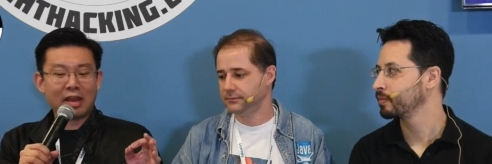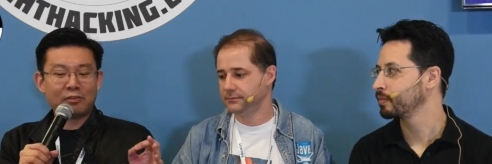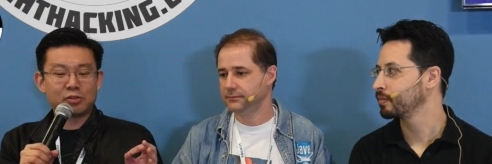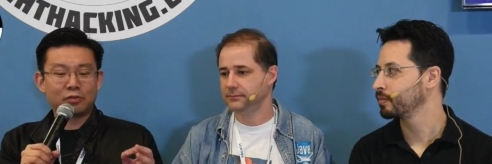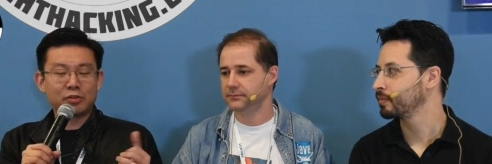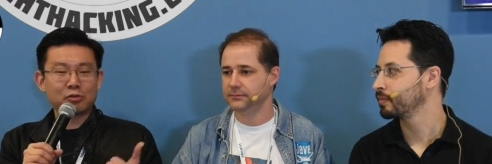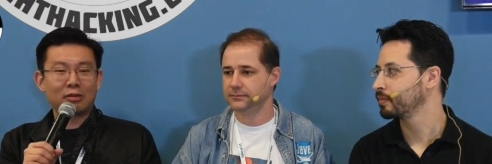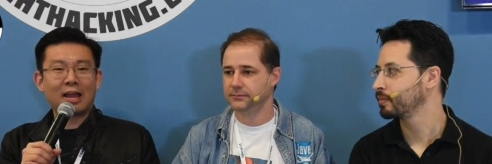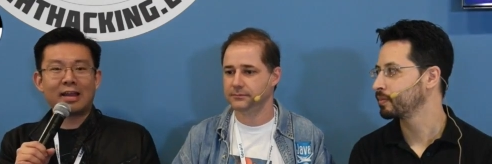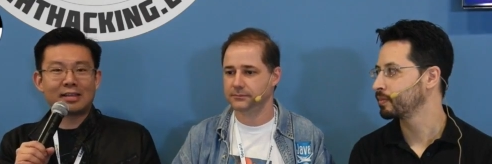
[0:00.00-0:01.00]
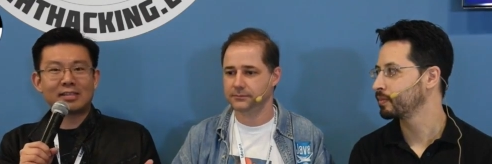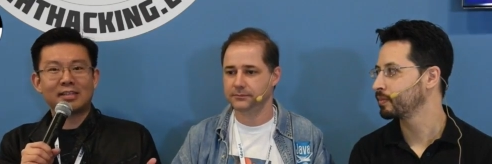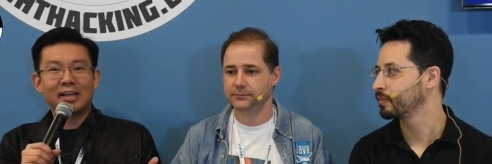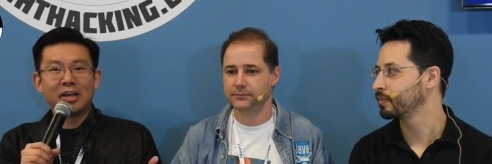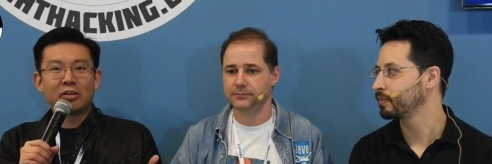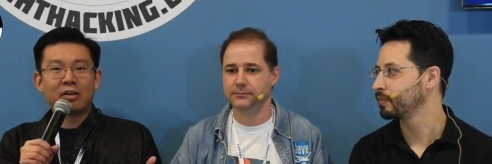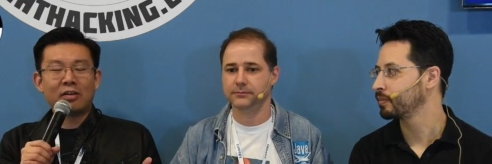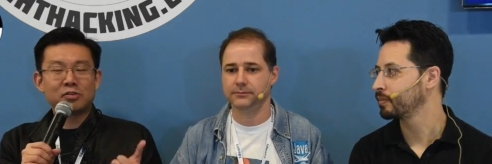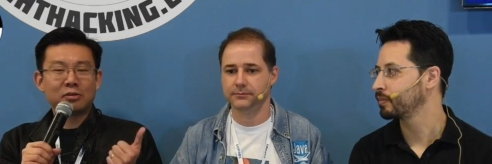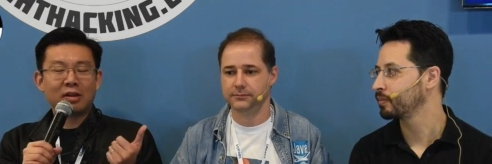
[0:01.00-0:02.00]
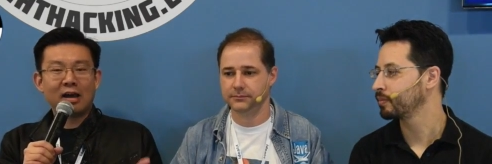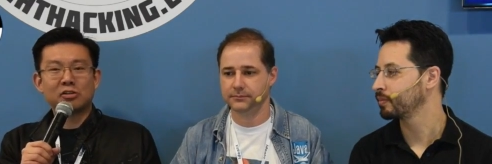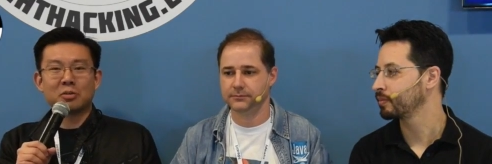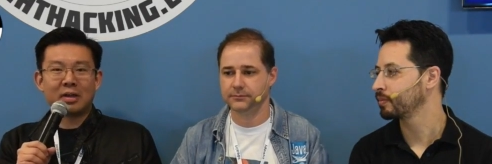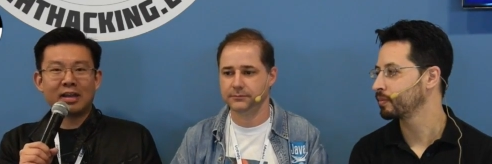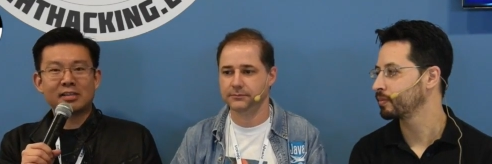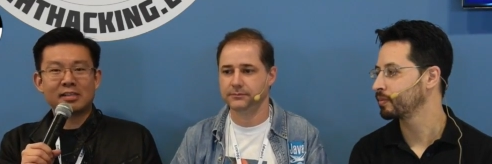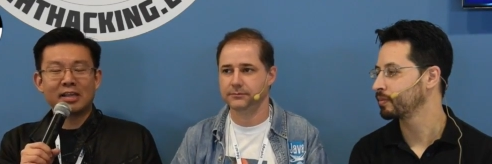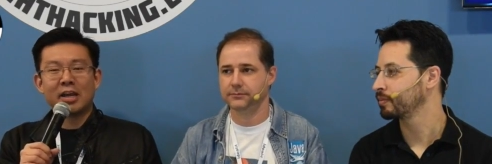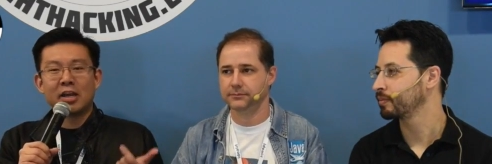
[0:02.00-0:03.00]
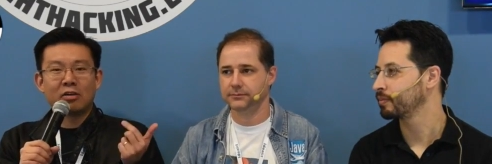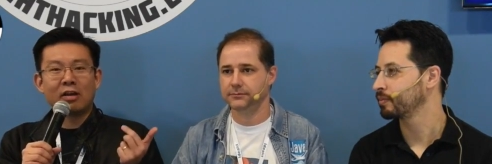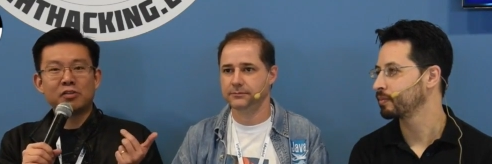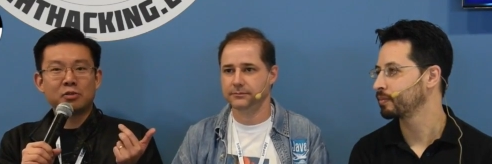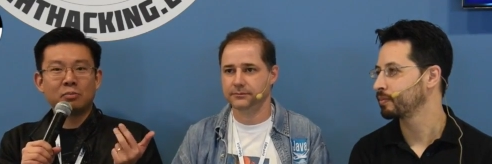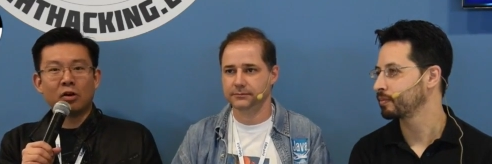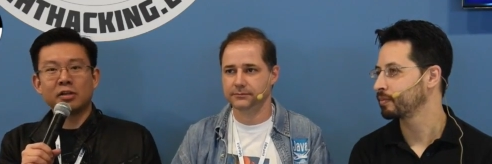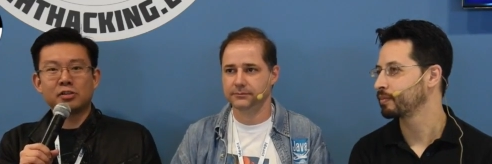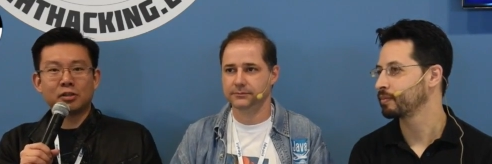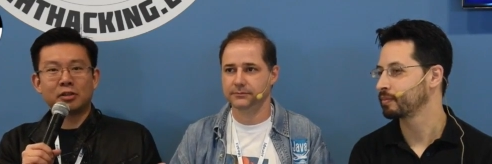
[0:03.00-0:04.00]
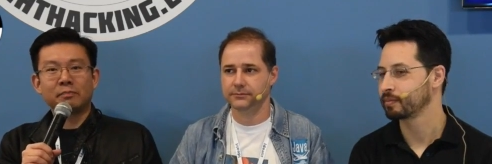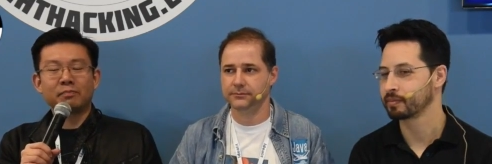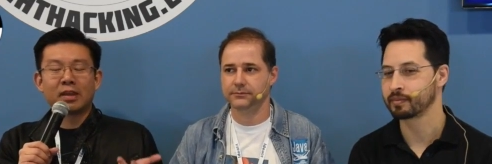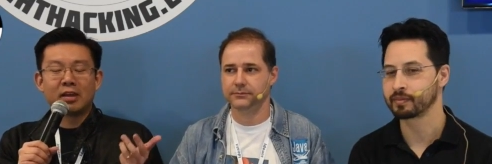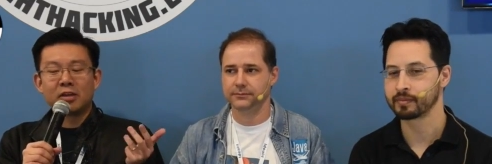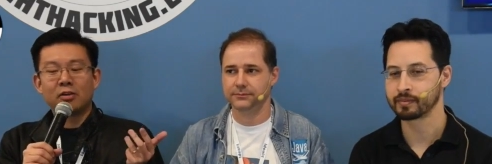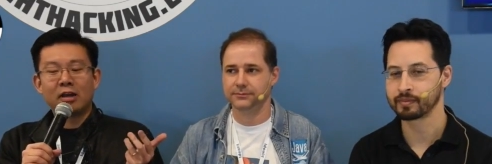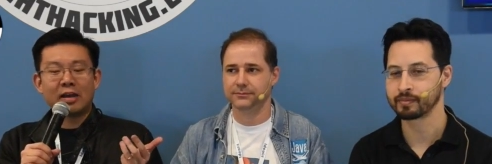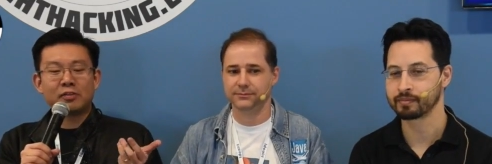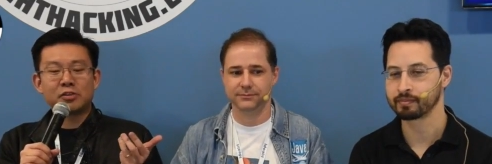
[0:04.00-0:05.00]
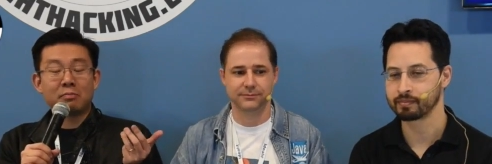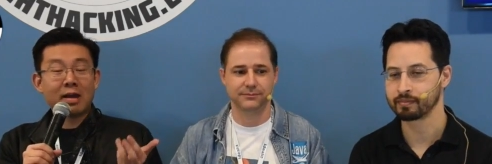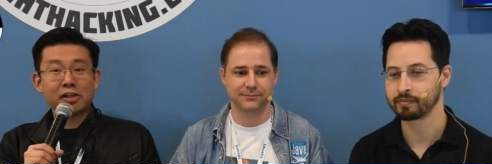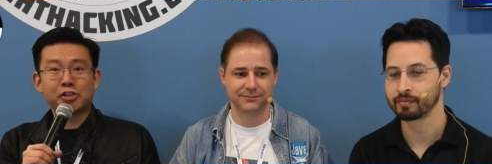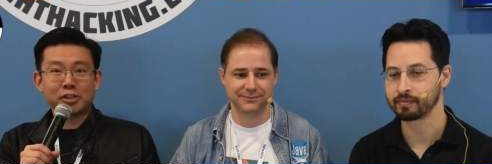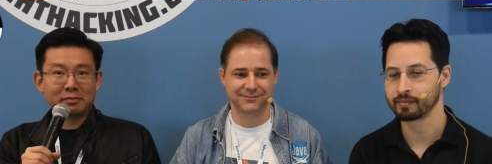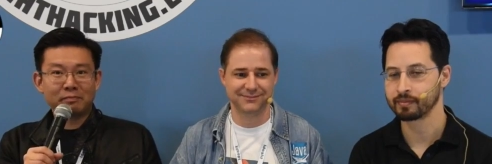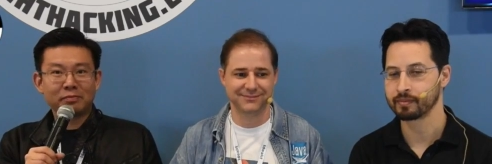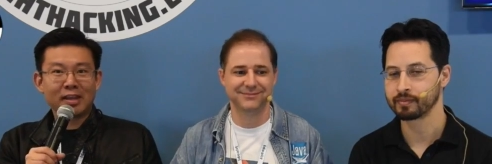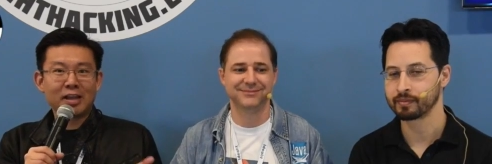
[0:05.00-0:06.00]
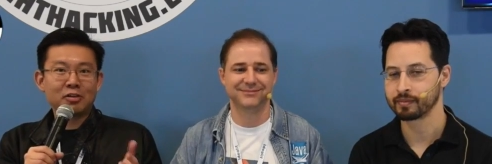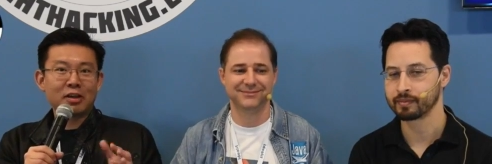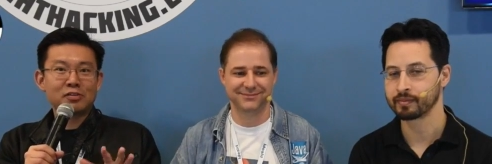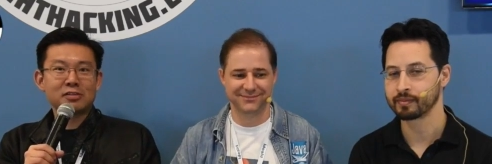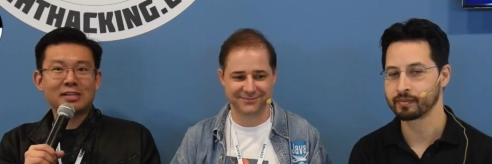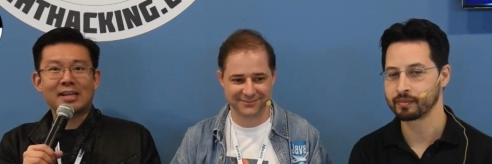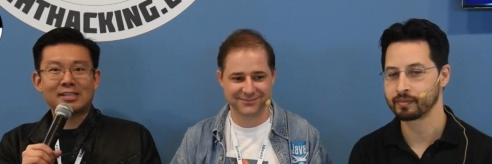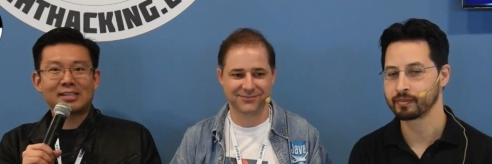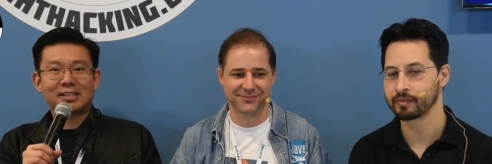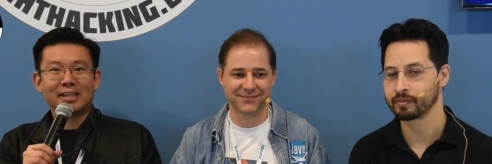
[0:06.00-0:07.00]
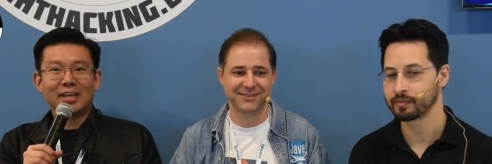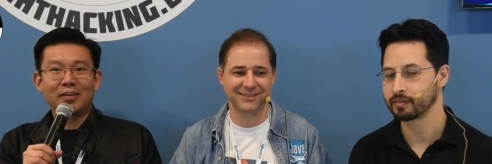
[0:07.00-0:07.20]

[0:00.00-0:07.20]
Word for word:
Speaker 1: have to virtualize, you have to automate, you have to monitor, you have to measure, and you have to test.